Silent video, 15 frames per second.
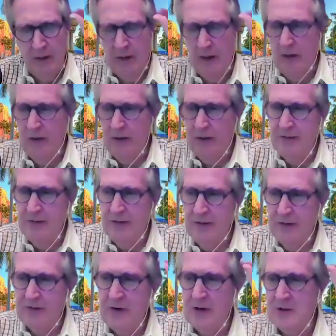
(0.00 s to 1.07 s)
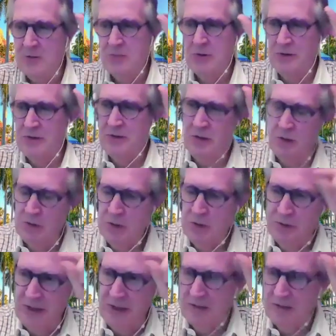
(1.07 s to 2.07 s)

you know it, it starts with you know you and i